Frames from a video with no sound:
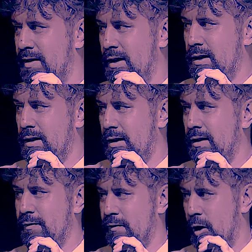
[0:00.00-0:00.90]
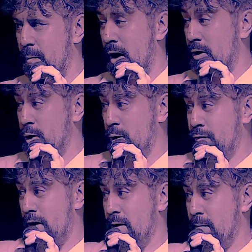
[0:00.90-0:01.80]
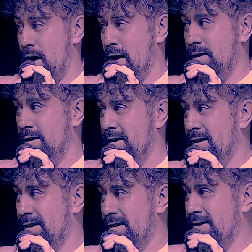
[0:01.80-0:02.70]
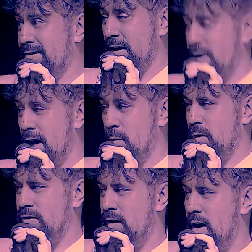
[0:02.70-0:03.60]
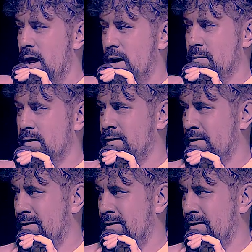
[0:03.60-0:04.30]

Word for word: critique from a new friend of mine. Say your name. What's your name?